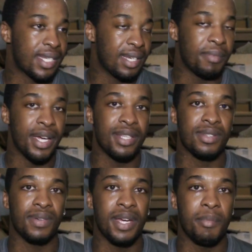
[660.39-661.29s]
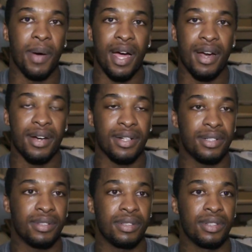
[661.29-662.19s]
teammates, Empire.
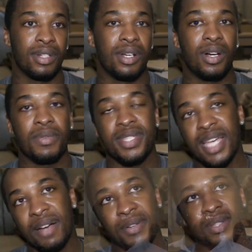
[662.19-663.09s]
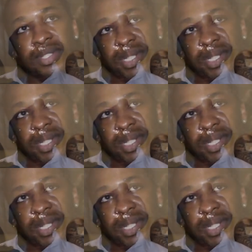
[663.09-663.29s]
You know, even Southpaw's